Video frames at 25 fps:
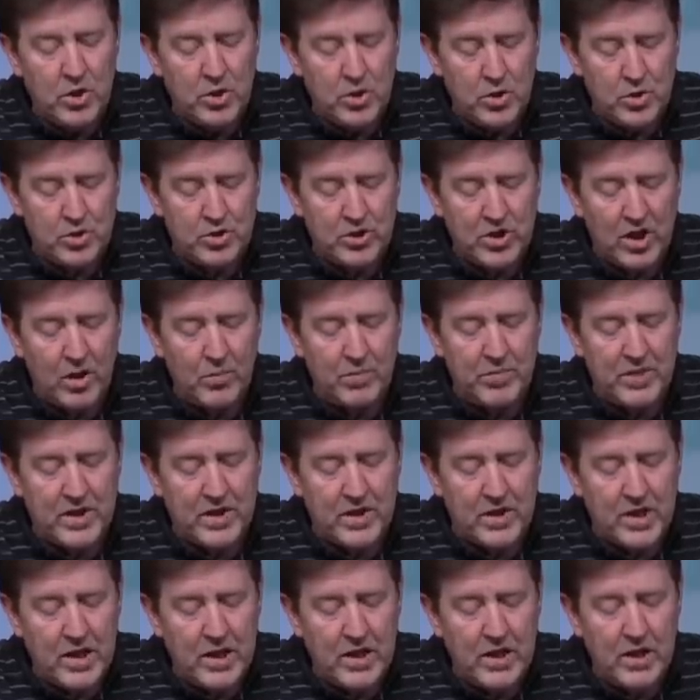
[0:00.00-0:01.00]
You shall
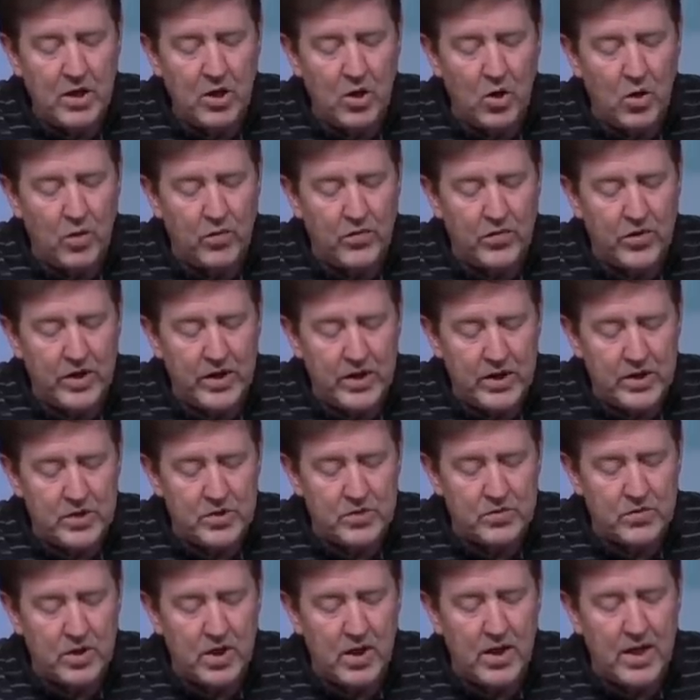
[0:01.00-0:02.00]
be king over
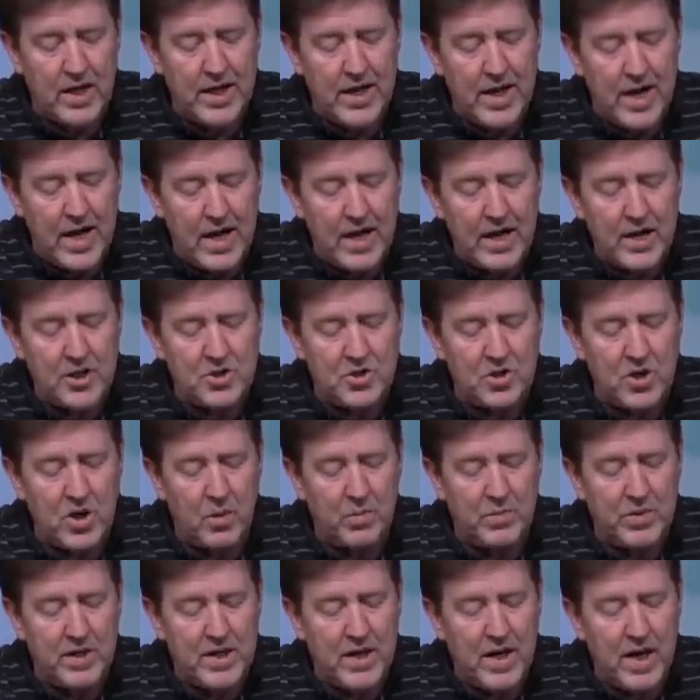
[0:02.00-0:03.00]
Israel, and I
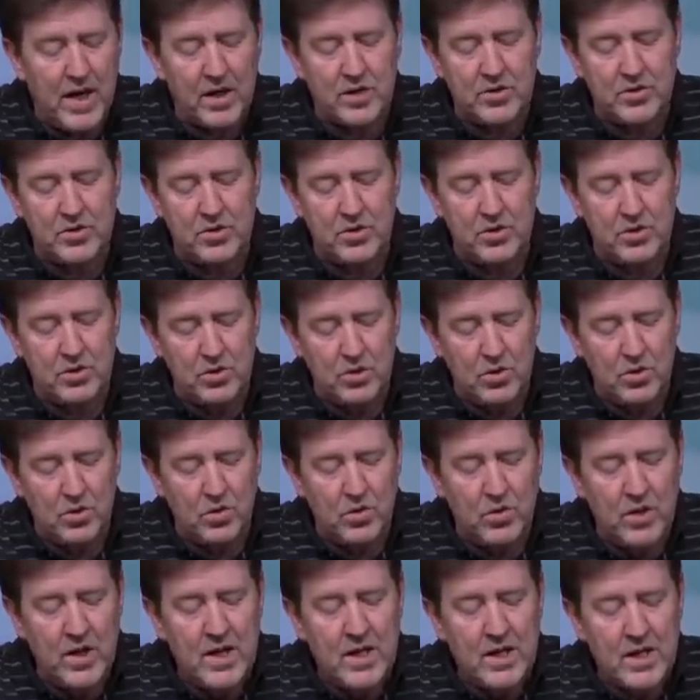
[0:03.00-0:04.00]
shall be next to you.
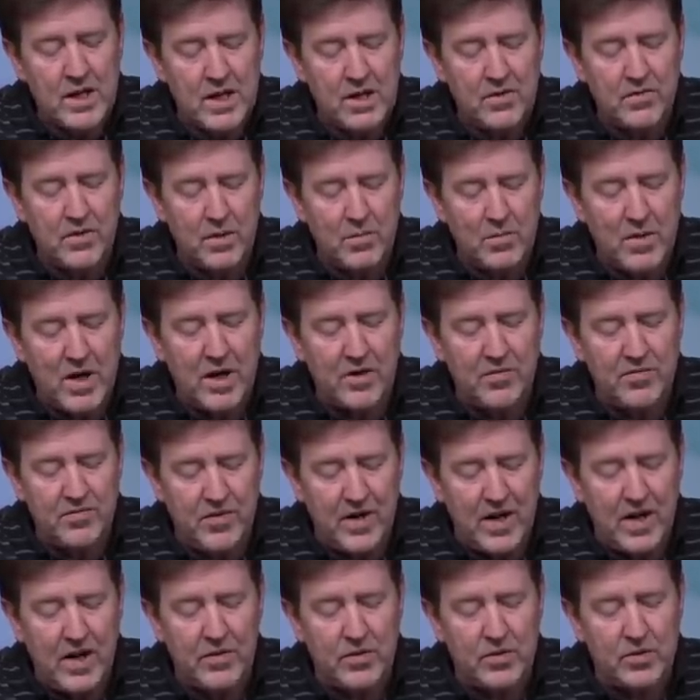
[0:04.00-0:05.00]
you. Even my
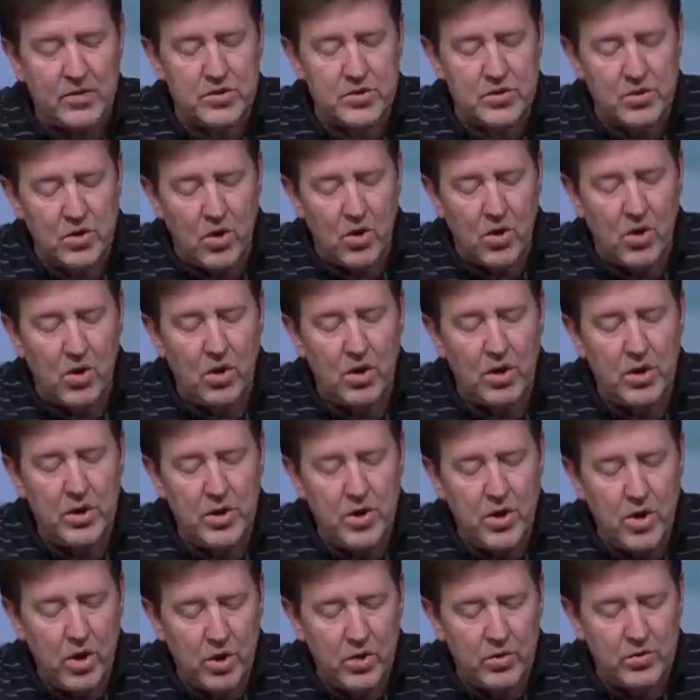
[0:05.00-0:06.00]
father Saul
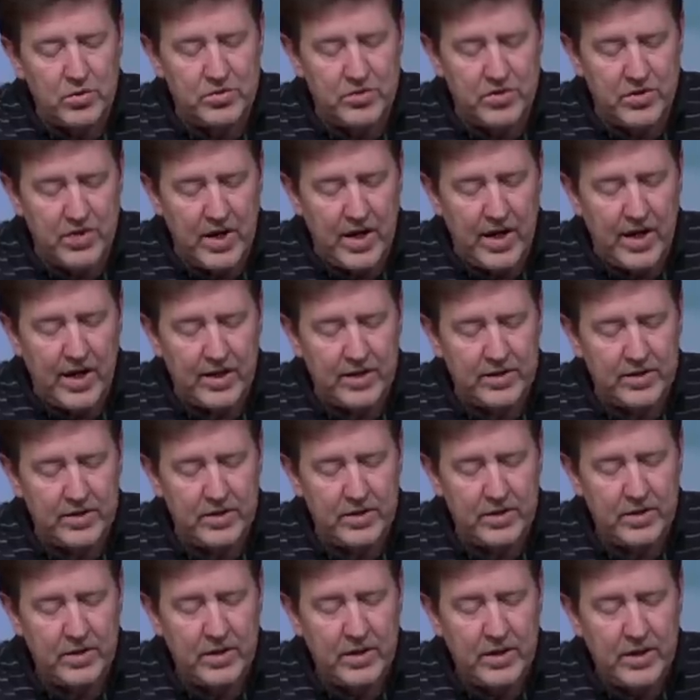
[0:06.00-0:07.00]
knows that.
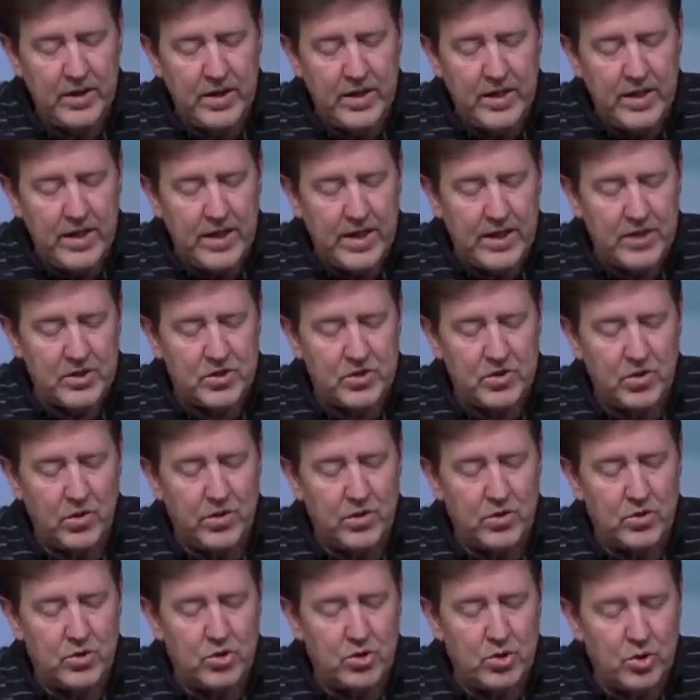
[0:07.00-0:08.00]
And so
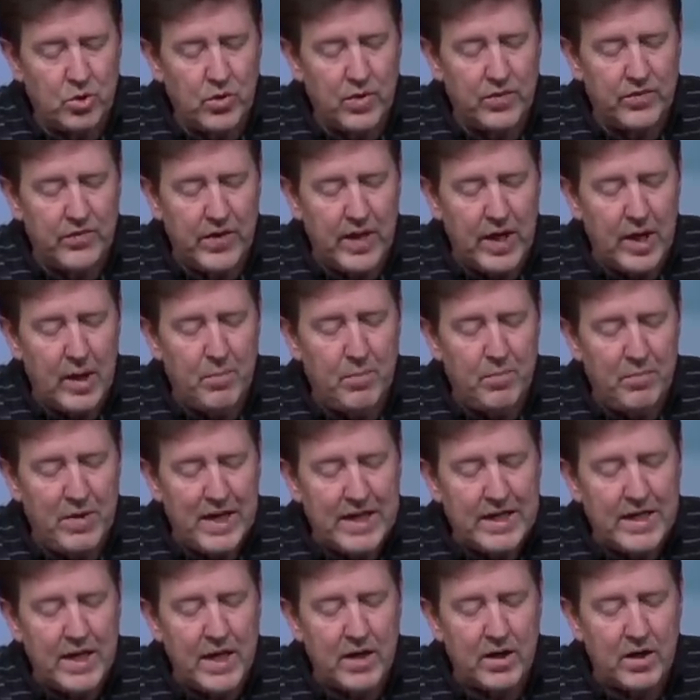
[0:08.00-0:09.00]
the two of them
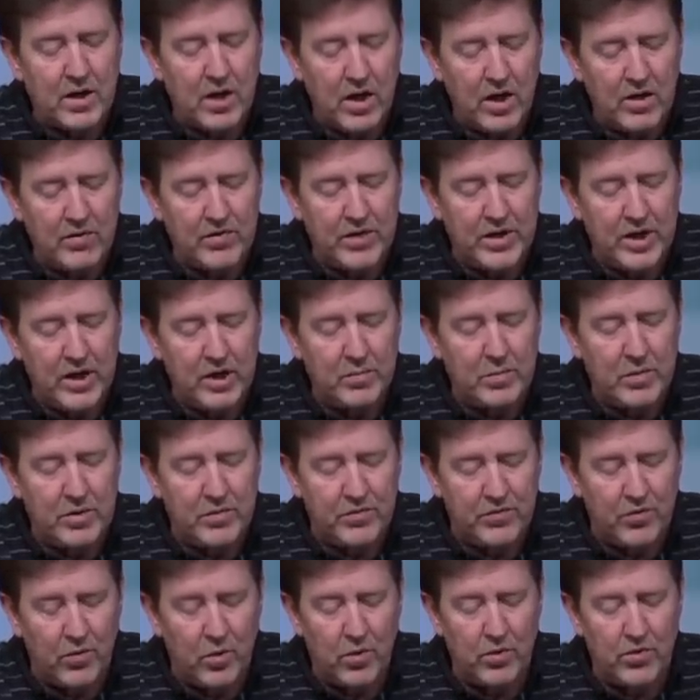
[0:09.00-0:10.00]
made a covenant
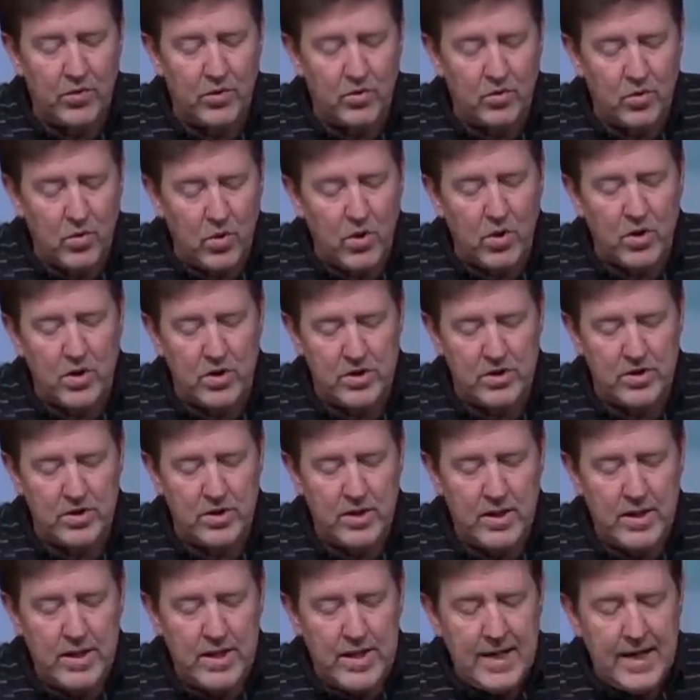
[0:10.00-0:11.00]
before the Lord.
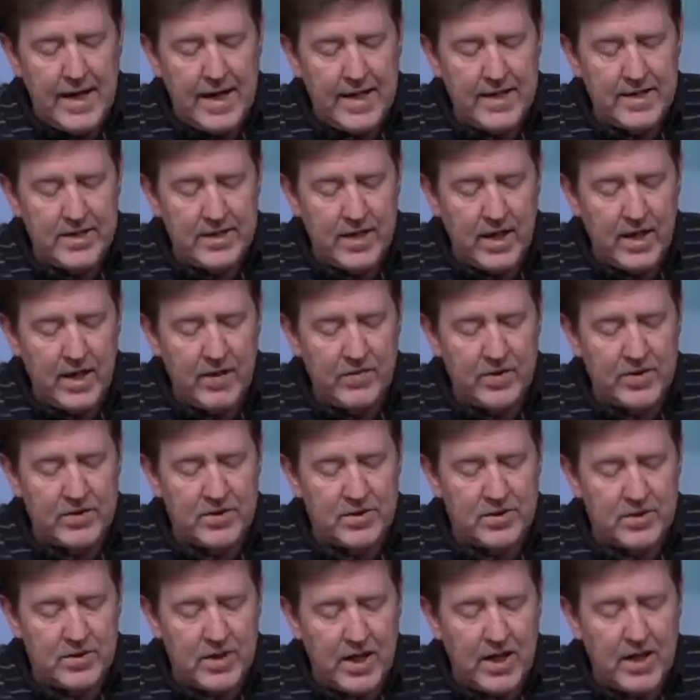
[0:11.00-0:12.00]
And David
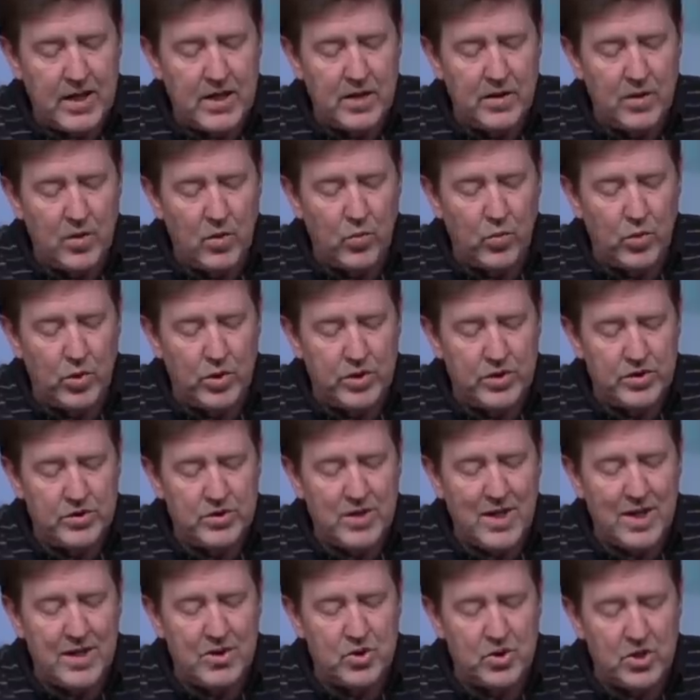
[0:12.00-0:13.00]
stayed in the
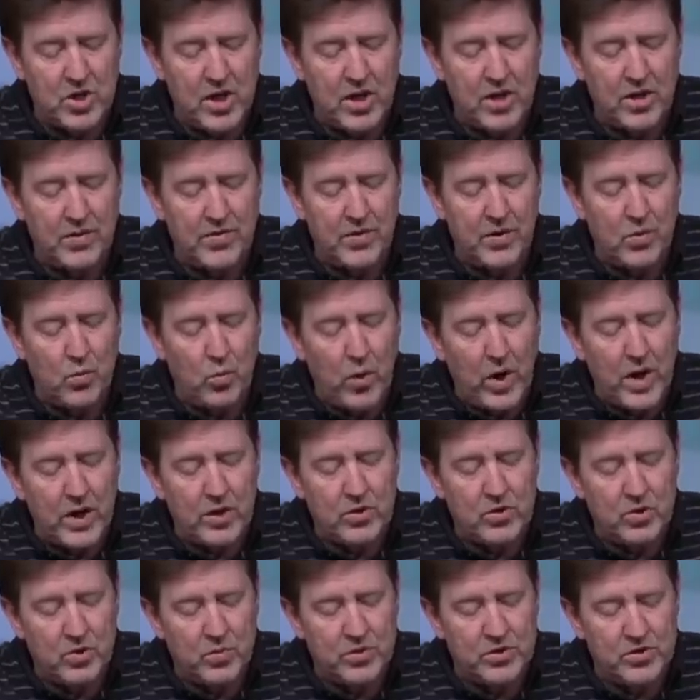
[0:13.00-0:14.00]
woods, and Jonathan
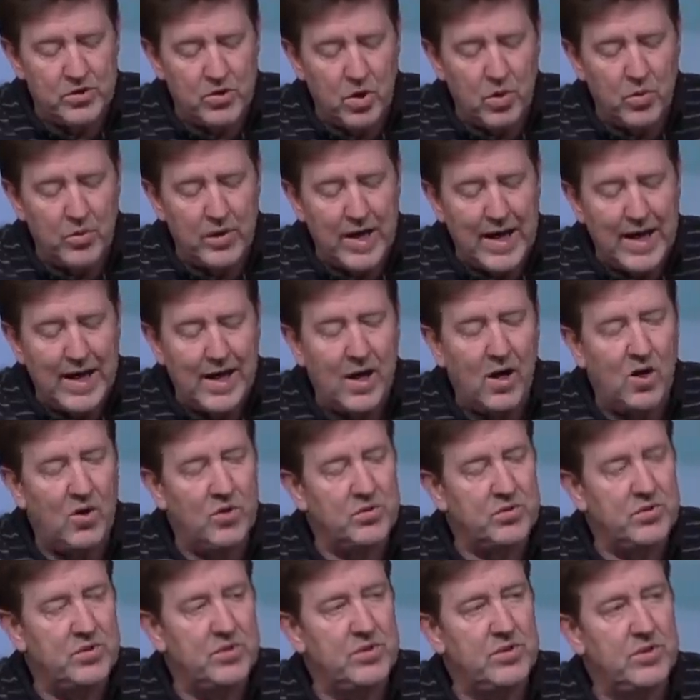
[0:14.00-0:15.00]
went to his own
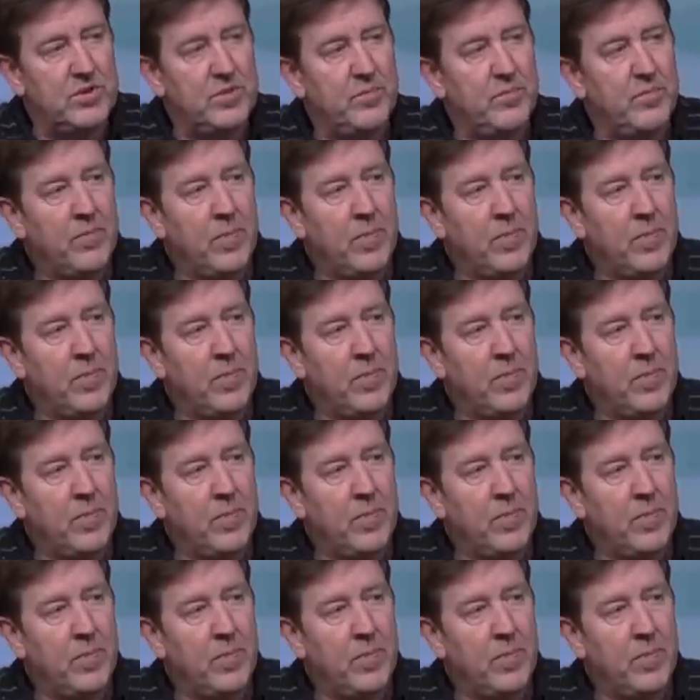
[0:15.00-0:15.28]
house.